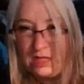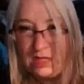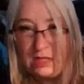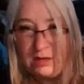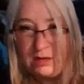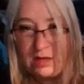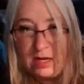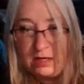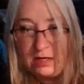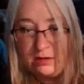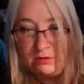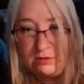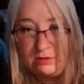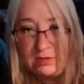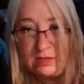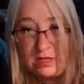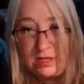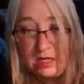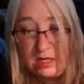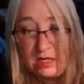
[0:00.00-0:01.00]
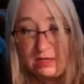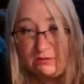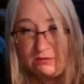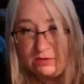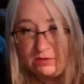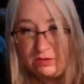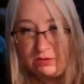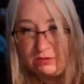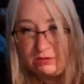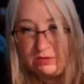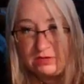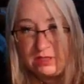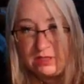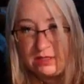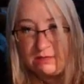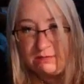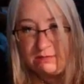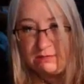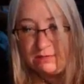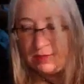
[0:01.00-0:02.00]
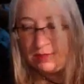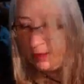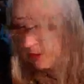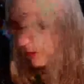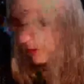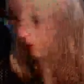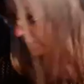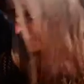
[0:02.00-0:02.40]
I don't think I'll ever use them, but